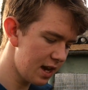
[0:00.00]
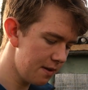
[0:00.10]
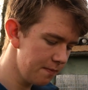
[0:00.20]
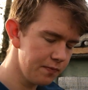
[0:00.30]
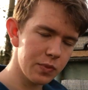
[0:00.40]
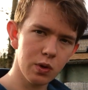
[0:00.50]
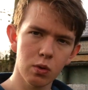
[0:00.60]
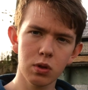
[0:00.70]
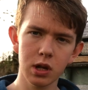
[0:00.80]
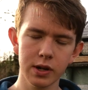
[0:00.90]
that
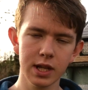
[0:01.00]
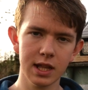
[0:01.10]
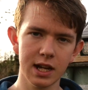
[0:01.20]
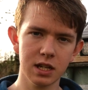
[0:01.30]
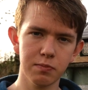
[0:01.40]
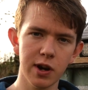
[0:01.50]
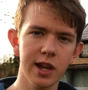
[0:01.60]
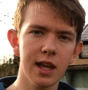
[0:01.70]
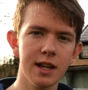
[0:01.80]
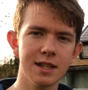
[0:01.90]
all go in there to
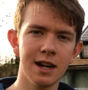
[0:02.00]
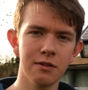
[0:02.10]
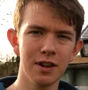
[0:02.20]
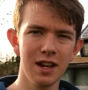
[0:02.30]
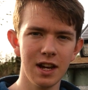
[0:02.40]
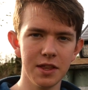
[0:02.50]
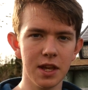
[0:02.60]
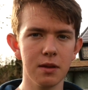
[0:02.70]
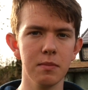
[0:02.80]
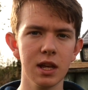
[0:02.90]
break that down, and
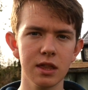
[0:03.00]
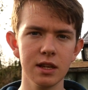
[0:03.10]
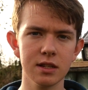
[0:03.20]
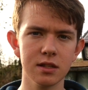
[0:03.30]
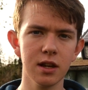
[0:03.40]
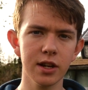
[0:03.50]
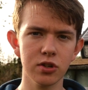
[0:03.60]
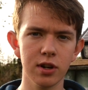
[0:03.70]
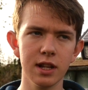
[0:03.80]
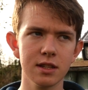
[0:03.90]
they make these
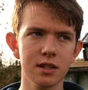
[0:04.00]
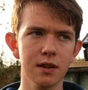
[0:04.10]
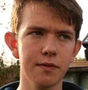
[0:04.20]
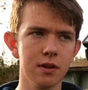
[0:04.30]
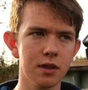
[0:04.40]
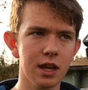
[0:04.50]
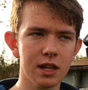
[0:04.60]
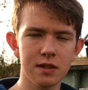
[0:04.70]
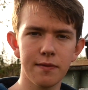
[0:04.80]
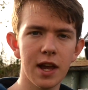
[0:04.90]
nitrates and different
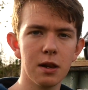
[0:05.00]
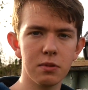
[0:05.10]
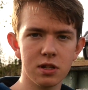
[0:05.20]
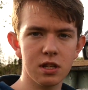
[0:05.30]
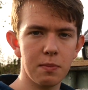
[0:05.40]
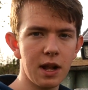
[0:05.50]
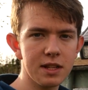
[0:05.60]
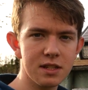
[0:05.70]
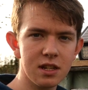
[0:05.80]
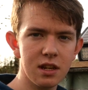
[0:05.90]
things available to the
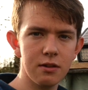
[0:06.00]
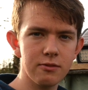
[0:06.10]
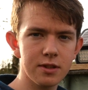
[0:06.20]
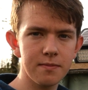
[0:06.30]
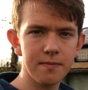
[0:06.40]
plants to use.